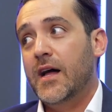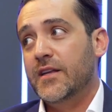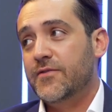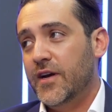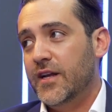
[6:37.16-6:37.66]
And
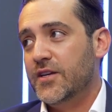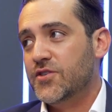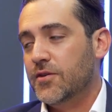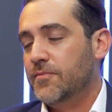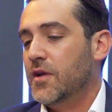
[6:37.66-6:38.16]
it's
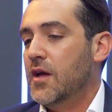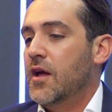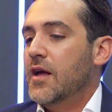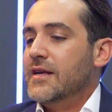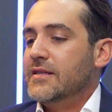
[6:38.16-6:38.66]
financial. Right.
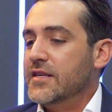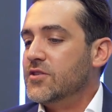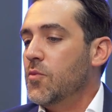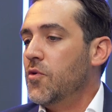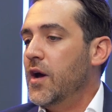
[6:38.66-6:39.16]

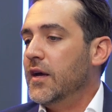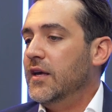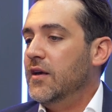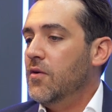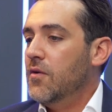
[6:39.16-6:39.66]
Cisco
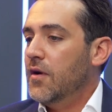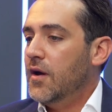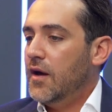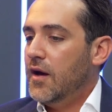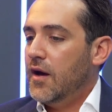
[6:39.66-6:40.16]
Meraki
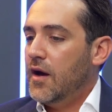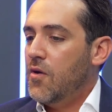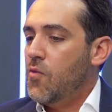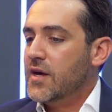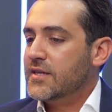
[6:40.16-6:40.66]

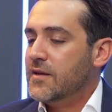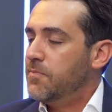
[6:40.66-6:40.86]
uh, was the